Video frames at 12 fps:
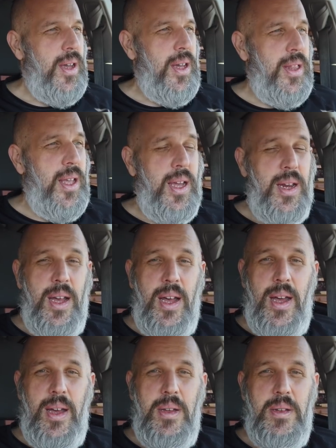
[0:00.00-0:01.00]
And then
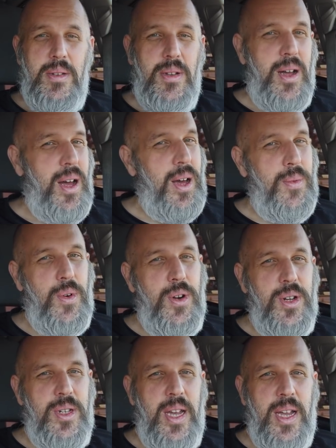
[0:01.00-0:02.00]

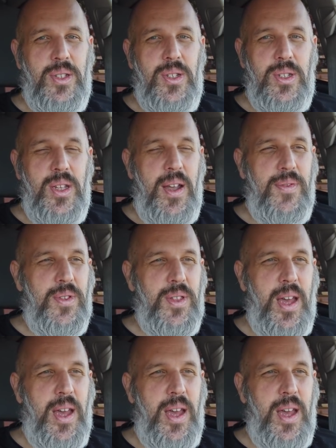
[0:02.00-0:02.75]
onward to Texas after